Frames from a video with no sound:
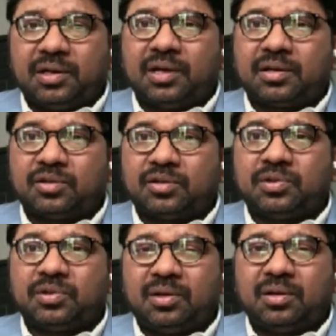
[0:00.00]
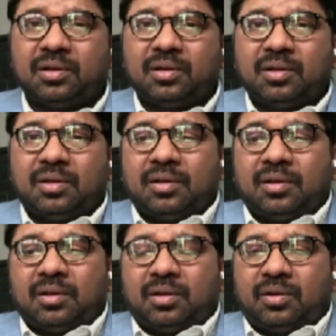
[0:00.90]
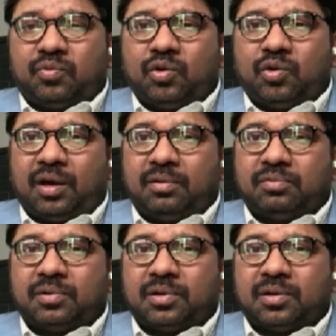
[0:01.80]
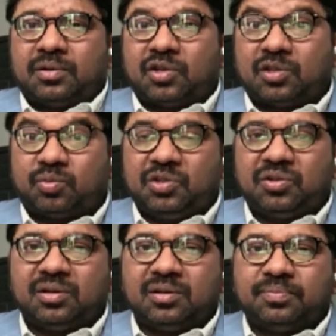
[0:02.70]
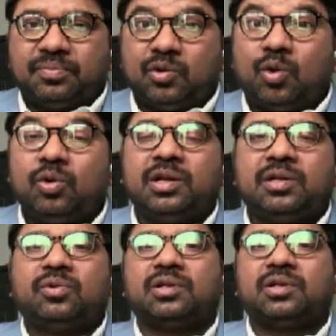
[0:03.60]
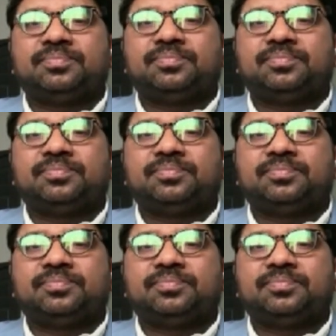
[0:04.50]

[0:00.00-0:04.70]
Like especially if you have suspicion, don't ignore it.